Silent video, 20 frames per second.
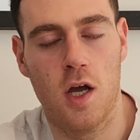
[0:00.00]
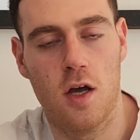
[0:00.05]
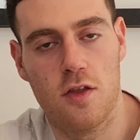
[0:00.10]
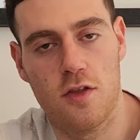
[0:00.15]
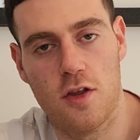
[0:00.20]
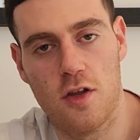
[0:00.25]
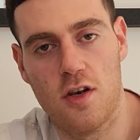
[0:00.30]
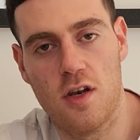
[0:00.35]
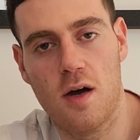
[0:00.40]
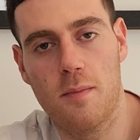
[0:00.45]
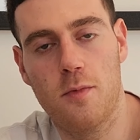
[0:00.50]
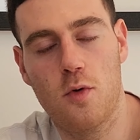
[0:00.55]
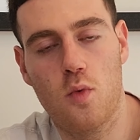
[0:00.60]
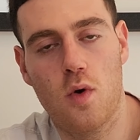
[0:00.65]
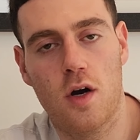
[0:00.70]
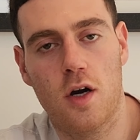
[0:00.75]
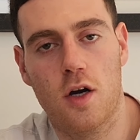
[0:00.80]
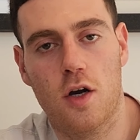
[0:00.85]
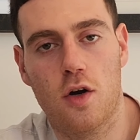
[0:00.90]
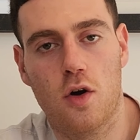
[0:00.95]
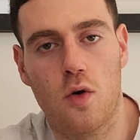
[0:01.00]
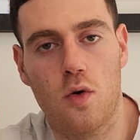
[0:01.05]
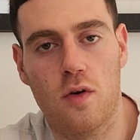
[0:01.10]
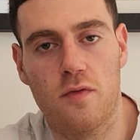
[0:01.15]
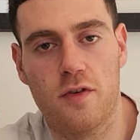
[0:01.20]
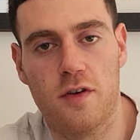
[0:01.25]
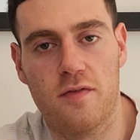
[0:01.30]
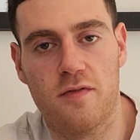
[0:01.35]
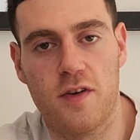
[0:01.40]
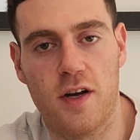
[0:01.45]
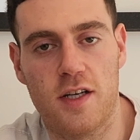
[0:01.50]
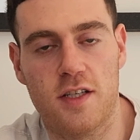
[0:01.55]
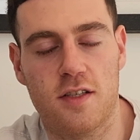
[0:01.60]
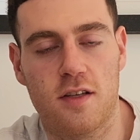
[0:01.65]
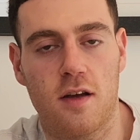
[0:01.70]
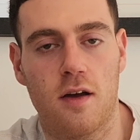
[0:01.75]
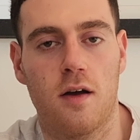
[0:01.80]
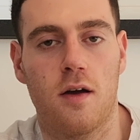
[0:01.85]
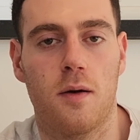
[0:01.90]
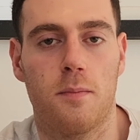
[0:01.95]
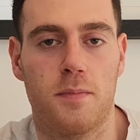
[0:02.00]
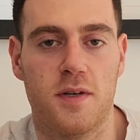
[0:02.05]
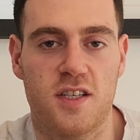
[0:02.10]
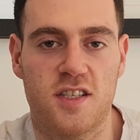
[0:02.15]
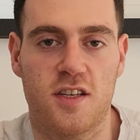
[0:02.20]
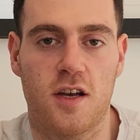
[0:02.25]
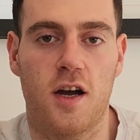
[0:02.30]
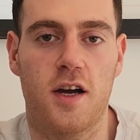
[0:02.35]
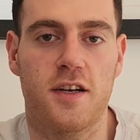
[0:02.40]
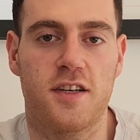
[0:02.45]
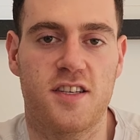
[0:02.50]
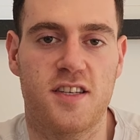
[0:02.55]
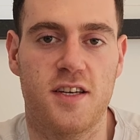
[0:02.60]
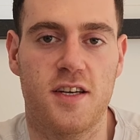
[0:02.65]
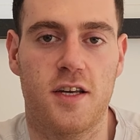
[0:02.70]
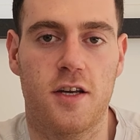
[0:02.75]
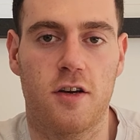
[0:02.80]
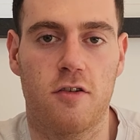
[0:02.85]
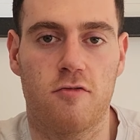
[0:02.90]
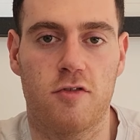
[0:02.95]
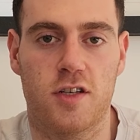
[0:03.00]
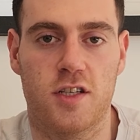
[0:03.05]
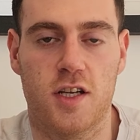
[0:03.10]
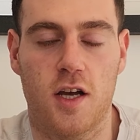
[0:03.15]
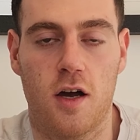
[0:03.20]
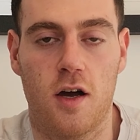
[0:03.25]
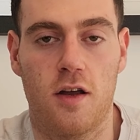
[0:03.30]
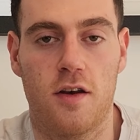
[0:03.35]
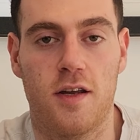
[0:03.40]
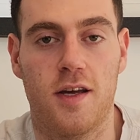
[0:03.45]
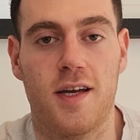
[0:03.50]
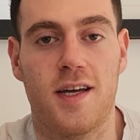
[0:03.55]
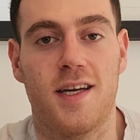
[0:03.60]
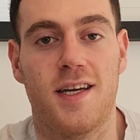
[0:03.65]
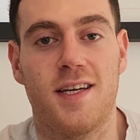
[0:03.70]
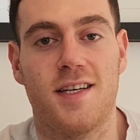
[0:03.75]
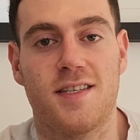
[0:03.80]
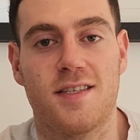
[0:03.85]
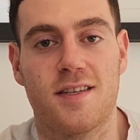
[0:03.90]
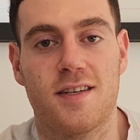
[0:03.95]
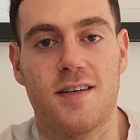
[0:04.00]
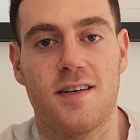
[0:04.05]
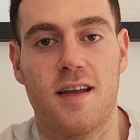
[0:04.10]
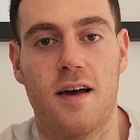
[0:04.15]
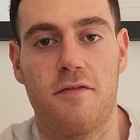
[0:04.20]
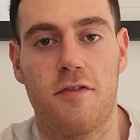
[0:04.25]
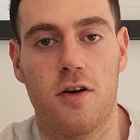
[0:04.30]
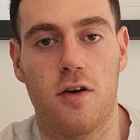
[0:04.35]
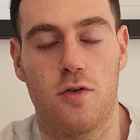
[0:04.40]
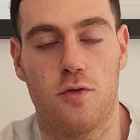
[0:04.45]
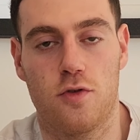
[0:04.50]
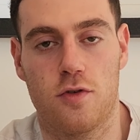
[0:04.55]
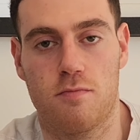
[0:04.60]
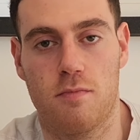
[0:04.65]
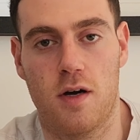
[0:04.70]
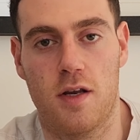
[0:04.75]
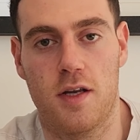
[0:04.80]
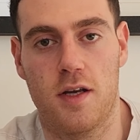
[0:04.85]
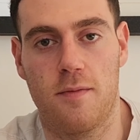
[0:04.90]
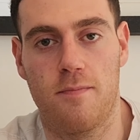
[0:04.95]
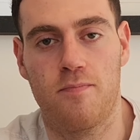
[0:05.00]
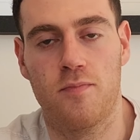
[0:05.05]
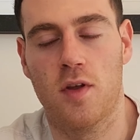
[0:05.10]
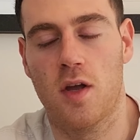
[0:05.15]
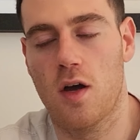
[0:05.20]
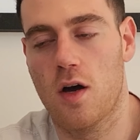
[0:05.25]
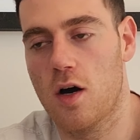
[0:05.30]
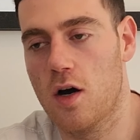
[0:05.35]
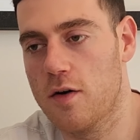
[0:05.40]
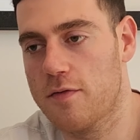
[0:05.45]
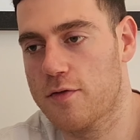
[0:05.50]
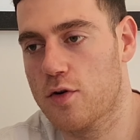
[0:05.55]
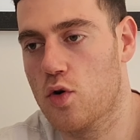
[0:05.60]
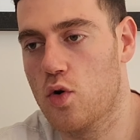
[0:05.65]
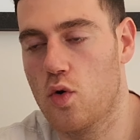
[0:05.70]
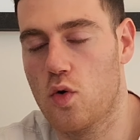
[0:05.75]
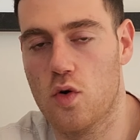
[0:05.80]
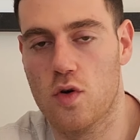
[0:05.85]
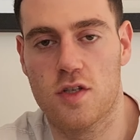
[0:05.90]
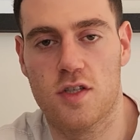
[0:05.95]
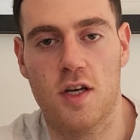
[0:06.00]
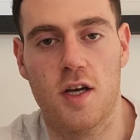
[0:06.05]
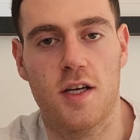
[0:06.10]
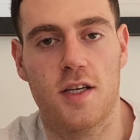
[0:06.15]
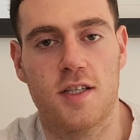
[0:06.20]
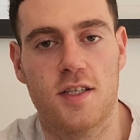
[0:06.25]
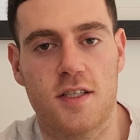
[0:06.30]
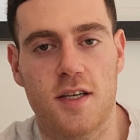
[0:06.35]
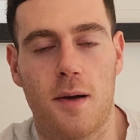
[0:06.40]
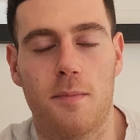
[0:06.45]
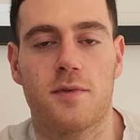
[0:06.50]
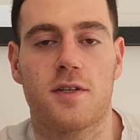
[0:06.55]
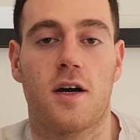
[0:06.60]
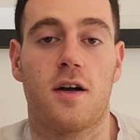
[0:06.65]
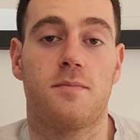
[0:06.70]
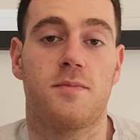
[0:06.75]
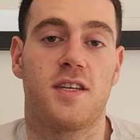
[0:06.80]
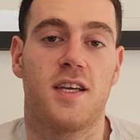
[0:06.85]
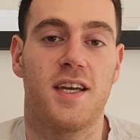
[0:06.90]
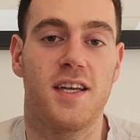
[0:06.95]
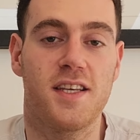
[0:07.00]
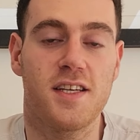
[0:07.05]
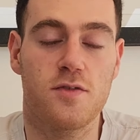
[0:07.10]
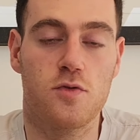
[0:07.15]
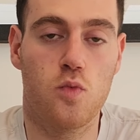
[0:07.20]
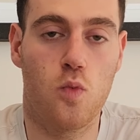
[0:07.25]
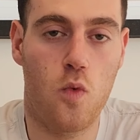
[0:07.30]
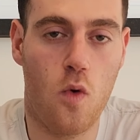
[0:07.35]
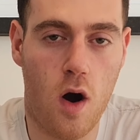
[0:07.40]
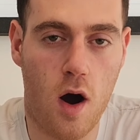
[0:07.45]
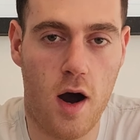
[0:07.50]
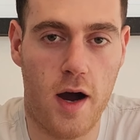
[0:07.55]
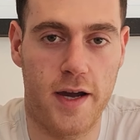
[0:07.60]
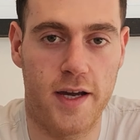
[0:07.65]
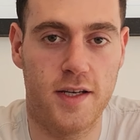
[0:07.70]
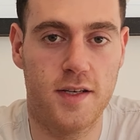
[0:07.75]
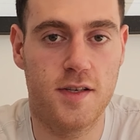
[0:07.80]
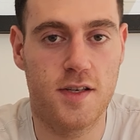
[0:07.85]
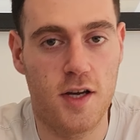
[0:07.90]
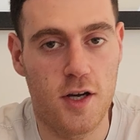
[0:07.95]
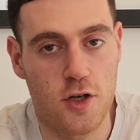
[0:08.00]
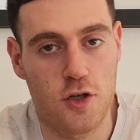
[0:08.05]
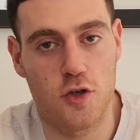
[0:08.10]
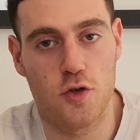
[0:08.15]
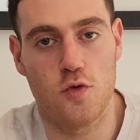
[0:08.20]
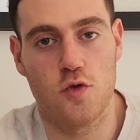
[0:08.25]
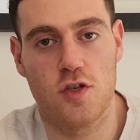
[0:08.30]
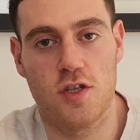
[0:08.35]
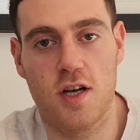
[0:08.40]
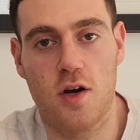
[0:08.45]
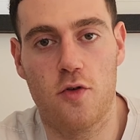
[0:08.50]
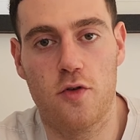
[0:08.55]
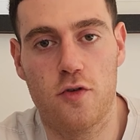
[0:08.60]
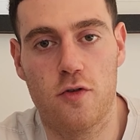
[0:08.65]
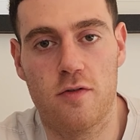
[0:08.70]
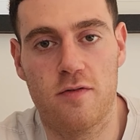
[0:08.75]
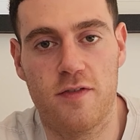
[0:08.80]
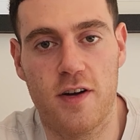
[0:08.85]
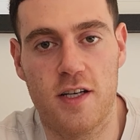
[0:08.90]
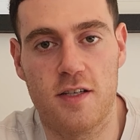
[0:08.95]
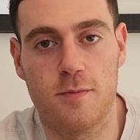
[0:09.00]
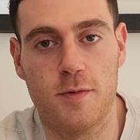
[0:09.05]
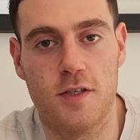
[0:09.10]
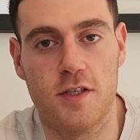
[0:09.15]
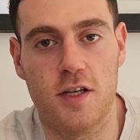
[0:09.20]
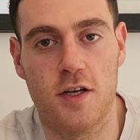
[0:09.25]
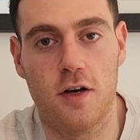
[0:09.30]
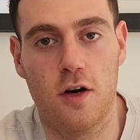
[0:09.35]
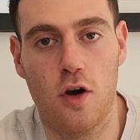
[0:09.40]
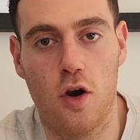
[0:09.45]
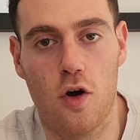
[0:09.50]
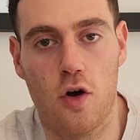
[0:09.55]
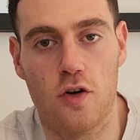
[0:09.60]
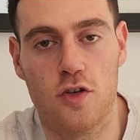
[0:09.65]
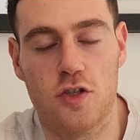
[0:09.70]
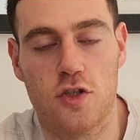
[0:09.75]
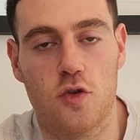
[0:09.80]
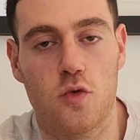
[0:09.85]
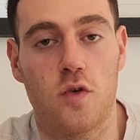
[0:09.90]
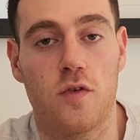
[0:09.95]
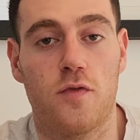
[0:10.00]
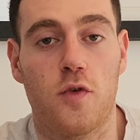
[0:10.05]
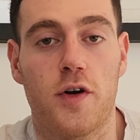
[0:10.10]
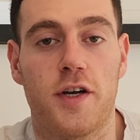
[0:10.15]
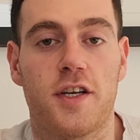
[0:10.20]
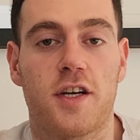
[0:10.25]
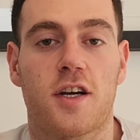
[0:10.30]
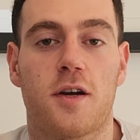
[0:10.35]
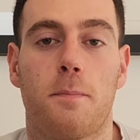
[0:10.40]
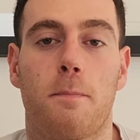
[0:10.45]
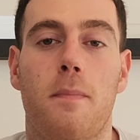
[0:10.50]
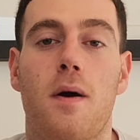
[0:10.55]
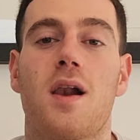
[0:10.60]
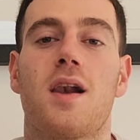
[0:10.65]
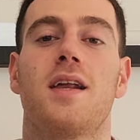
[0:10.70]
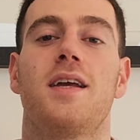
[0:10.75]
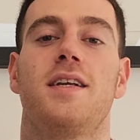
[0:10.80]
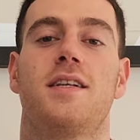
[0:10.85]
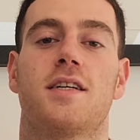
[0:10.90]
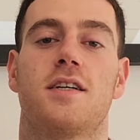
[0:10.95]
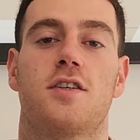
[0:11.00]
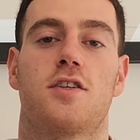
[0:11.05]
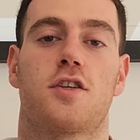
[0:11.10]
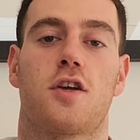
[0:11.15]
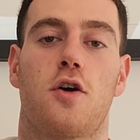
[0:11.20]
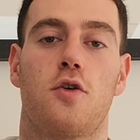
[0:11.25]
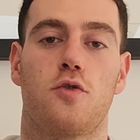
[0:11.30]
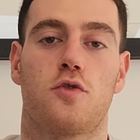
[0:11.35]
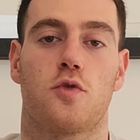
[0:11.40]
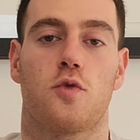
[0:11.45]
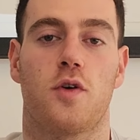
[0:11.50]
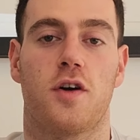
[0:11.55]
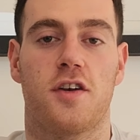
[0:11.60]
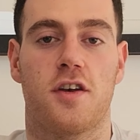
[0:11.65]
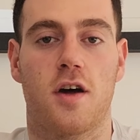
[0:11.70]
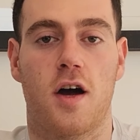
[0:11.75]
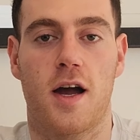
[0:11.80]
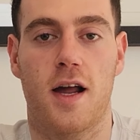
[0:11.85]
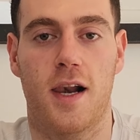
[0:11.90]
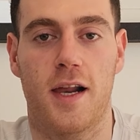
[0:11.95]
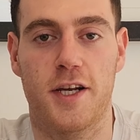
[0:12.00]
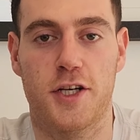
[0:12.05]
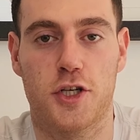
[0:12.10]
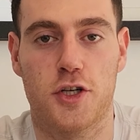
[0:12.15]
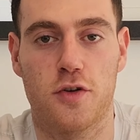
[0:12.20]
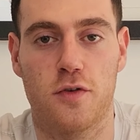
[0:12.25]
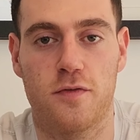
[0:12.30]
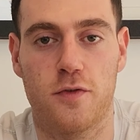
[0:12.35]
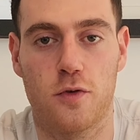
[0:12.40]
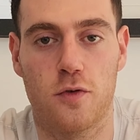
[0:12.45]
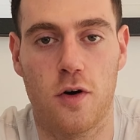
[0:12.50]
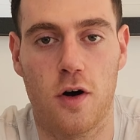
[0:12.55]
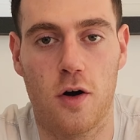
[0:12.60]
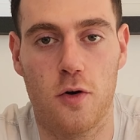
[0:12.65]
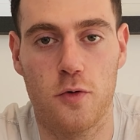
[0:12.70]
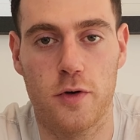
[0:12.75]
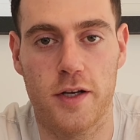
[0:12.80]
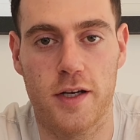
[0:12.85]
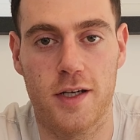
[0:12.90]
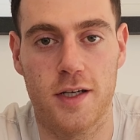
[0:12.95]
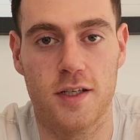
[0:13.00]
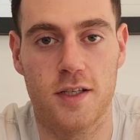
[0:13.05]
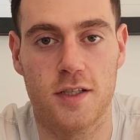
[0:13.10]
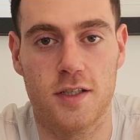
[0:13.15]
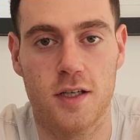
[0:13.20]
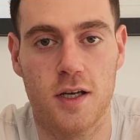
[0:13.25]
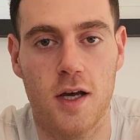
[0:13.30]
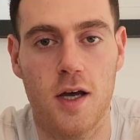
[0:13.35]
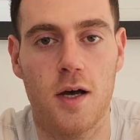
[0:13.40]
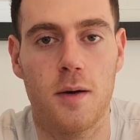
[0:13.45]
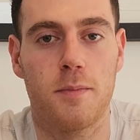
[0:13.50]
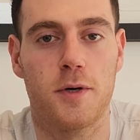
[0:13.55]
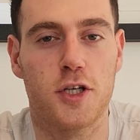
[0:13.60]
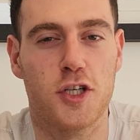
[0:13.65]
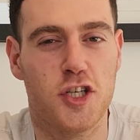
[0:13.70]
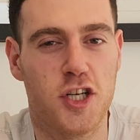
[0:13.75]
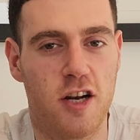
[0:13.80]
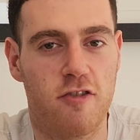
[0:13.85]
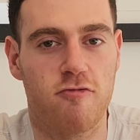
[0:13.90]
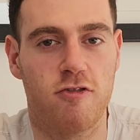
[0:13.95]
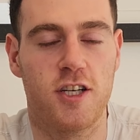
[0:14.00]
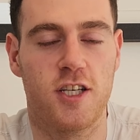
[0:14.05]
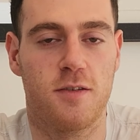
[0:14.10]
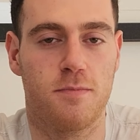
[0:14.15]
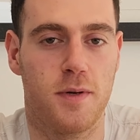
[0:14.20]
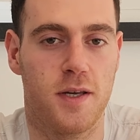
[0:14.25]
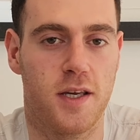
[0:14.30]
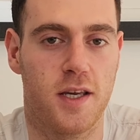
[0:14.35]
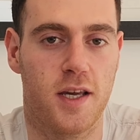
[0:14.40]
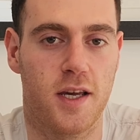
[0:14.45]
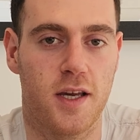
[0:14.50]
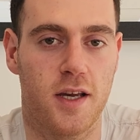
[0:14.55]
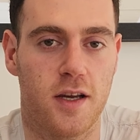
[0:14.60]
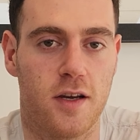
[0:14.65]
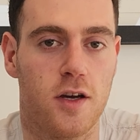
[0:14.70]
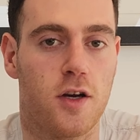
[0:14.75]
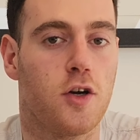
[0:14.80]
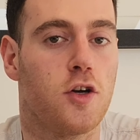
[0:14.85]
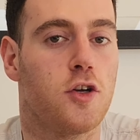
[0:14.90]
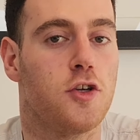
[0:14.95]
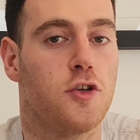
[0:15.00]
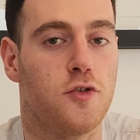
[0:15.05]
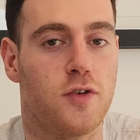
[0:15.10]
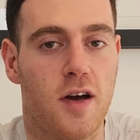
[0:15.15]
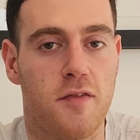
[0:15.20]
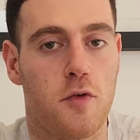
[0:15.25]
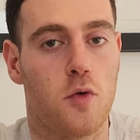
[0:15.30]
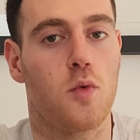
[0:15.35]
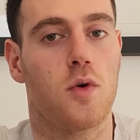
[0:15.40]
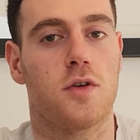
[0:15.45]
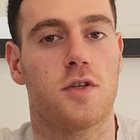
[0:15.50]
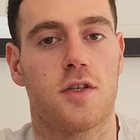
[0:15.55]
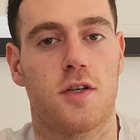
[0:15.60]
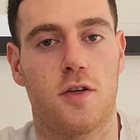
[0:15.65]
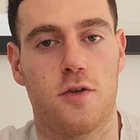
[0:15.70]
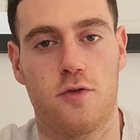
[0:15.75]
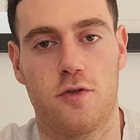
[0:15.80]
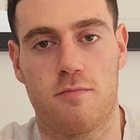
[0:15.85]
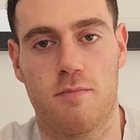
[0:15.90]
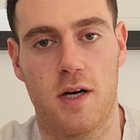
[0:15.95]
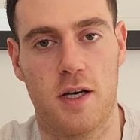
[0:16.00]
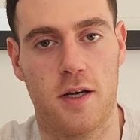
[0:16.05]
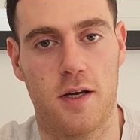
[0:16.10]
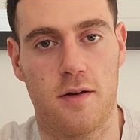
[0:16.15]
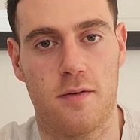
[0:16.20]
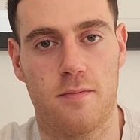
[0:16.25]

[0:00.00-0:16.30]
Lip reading: The number one goal of an investor, besides seeking a return, is to never lose money. Of course, sometimes it is wise to sell your investments at a loss to avoid a complete and total annihilation of your holdings, but generally speaking, you never want to lose money.